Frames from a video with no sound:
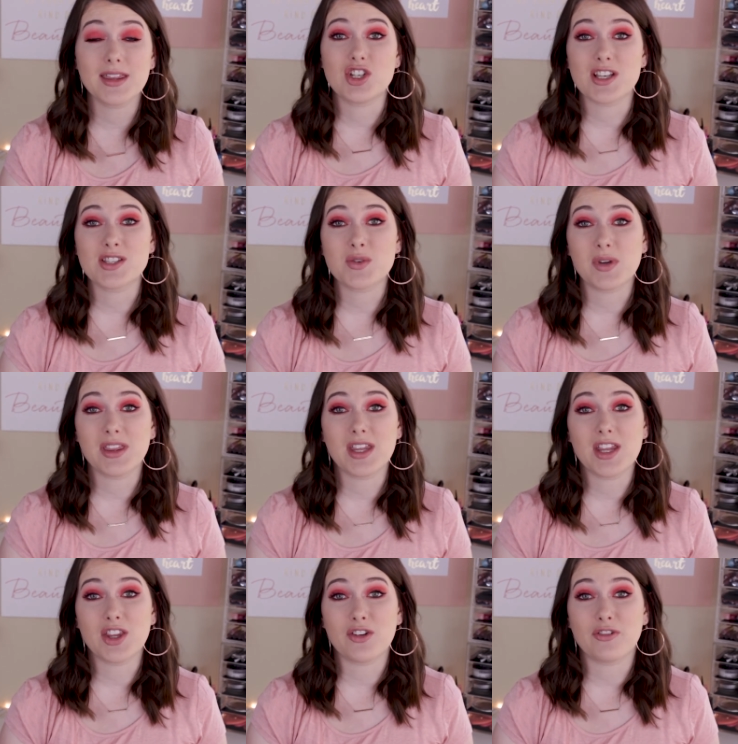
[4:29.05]
Just
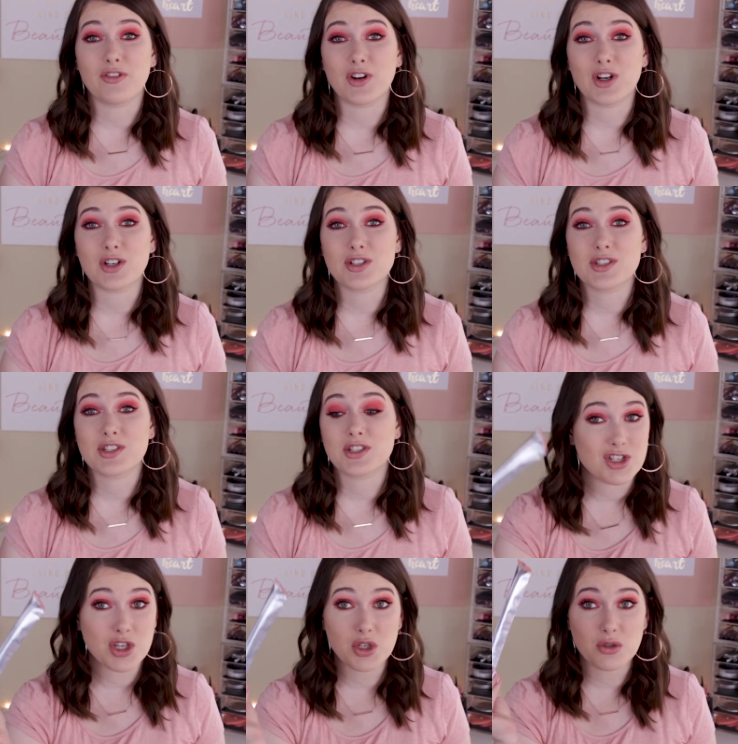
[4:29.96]
within the
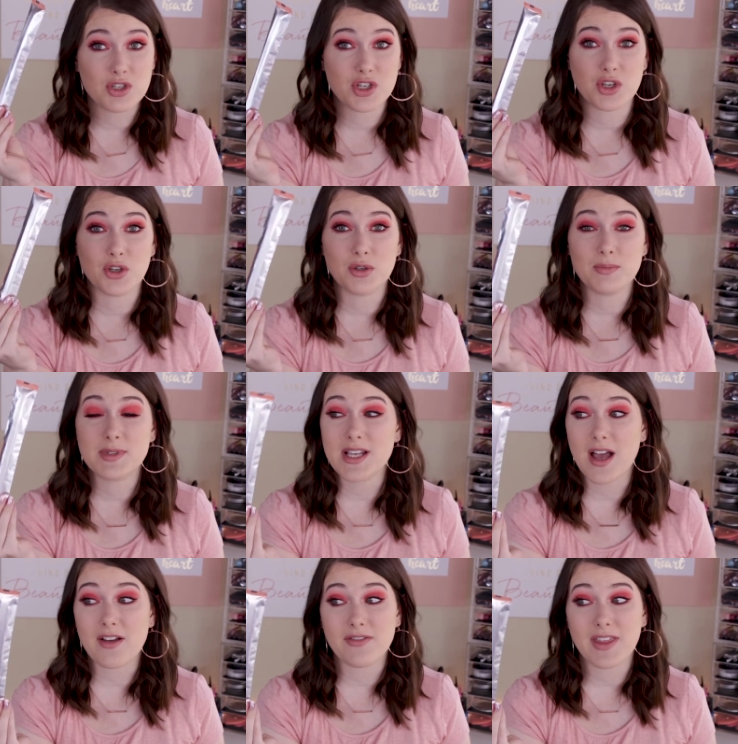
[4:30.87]
first 2 tubes
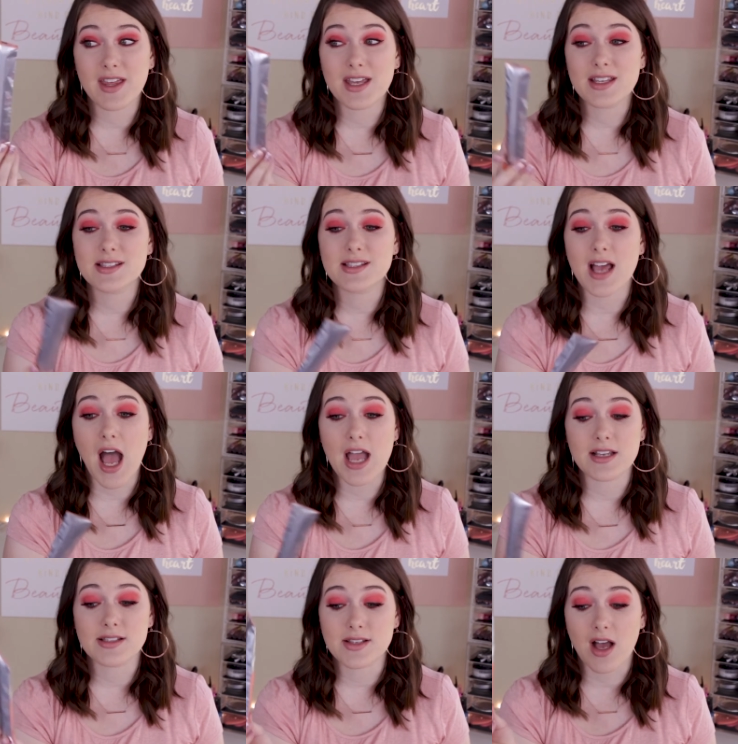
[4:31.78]
of this,
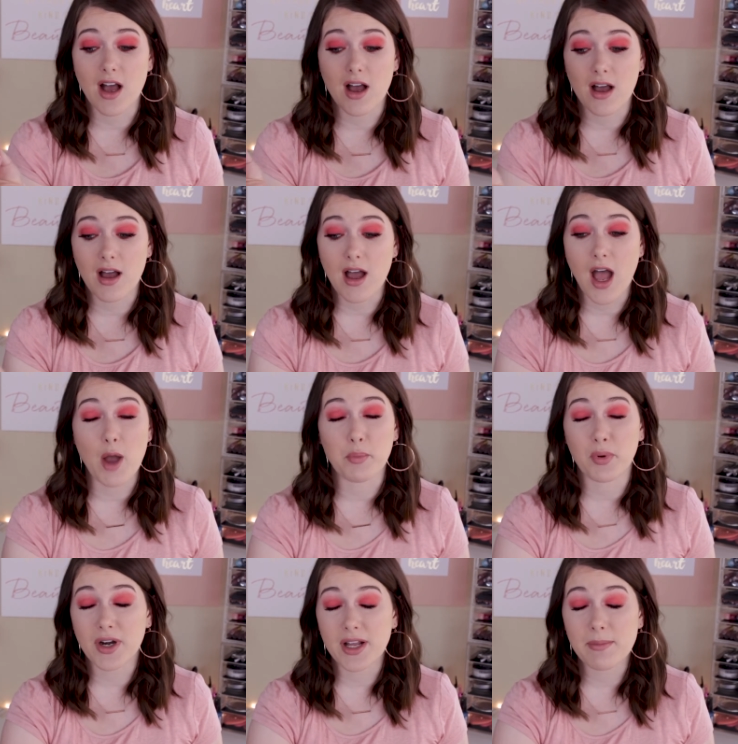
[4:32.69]
I saw a
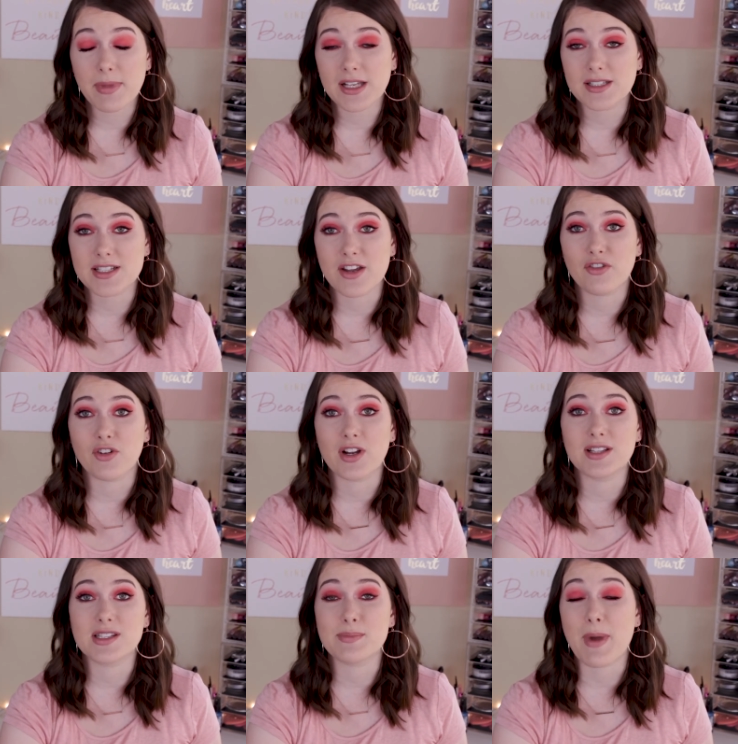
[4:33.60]
pretty big
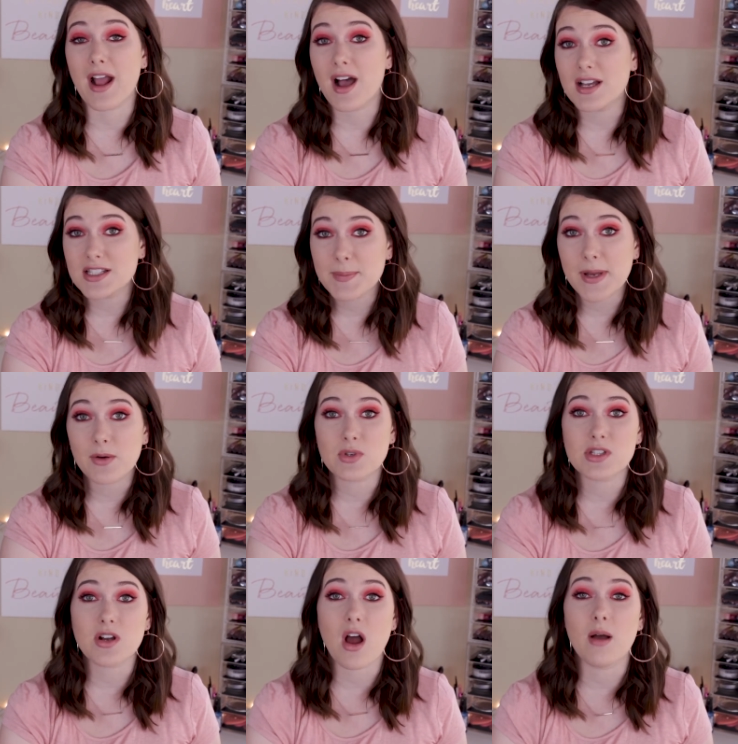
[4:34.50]
difference. My husband
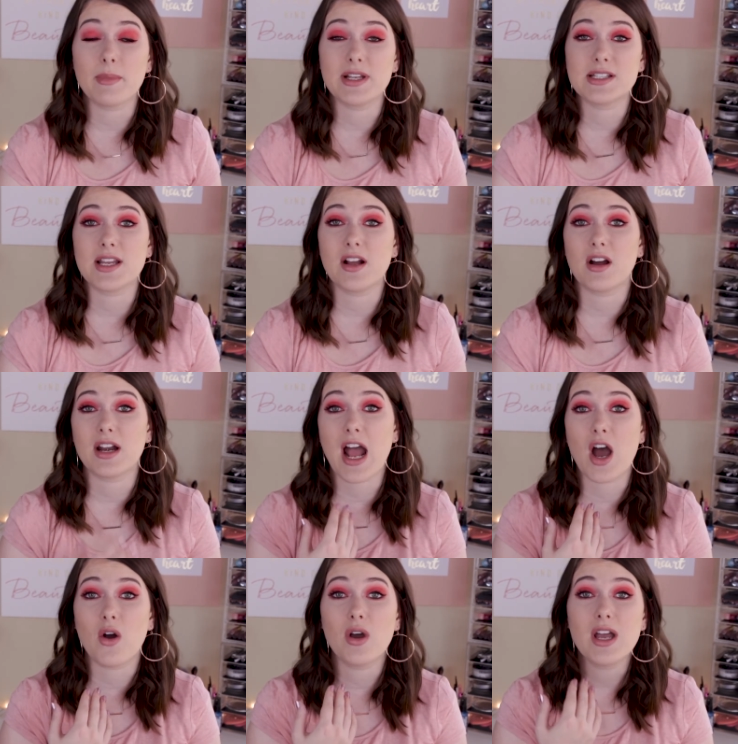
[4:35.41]
was commenting on
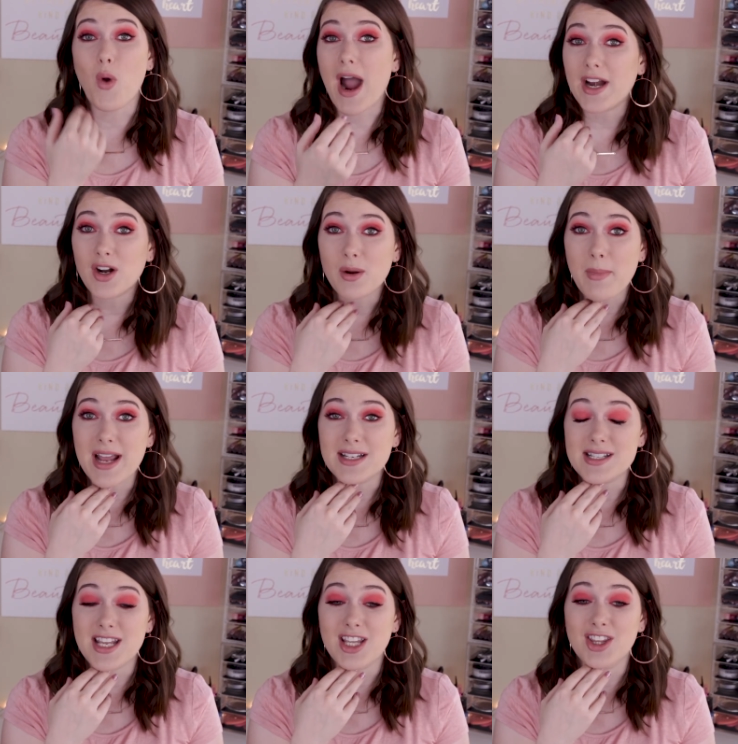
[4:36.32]
how whiter my
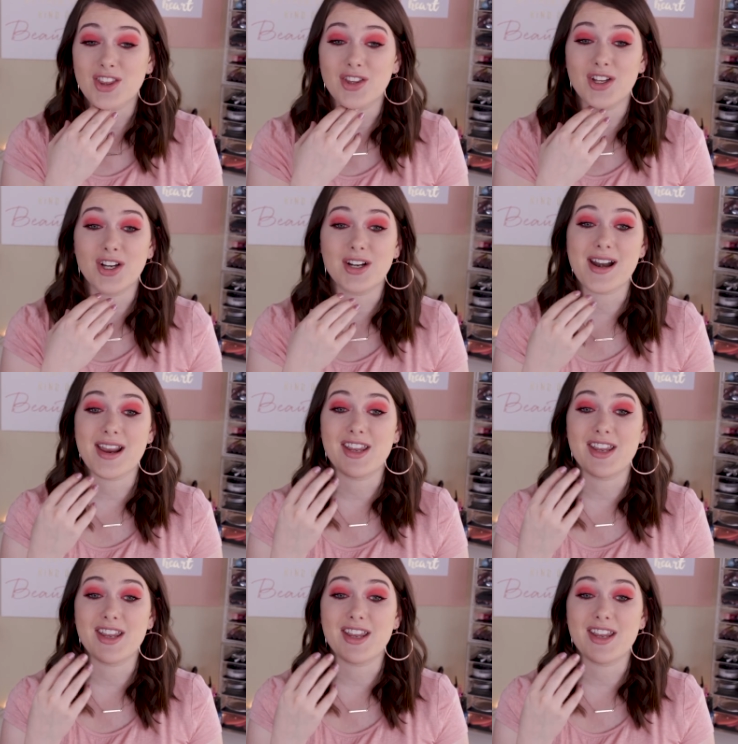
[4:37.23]
teeth look.